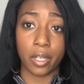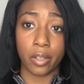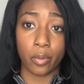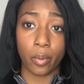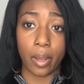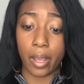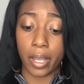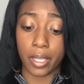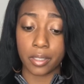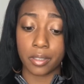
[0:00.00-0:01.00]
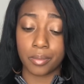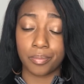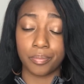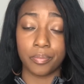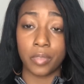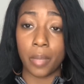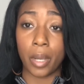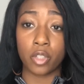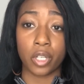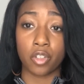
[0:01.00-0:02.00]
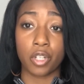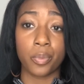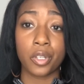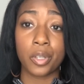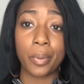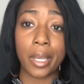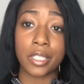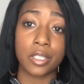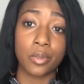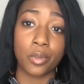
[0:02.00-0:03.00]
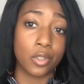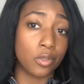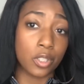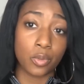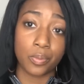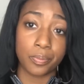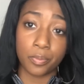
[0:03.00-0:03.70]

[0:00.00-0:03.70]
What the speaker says: Otherwise, they might try to triple your deposit, or you just